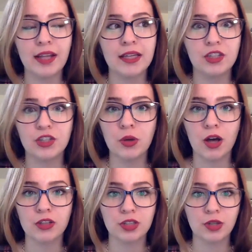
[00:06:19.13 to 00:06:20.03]
like, did you
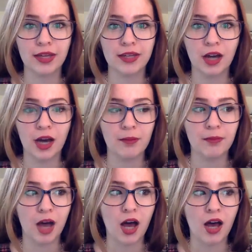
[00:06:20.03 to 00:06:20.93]
also, like,
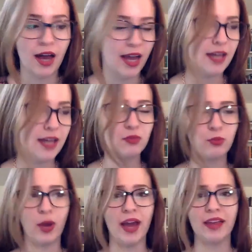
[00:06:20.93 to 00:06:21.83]
in a
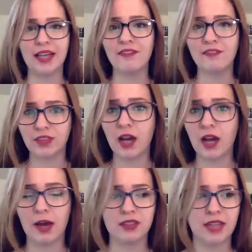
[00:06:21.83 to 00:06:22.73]
way, like, I've thought
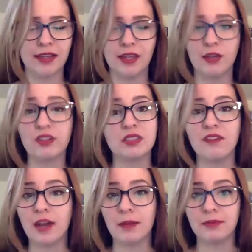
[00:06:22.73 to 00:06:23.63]
about sign language and
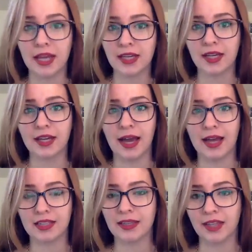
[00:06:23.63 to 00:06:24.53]
stuff, and I'm taking it
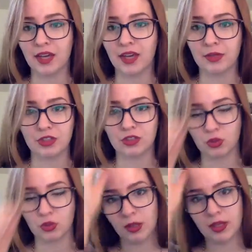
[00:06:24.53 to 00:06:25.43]
as my language in
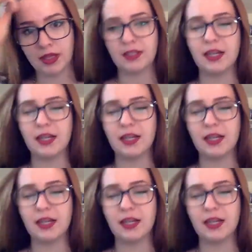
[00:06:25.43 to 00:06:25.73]
school in the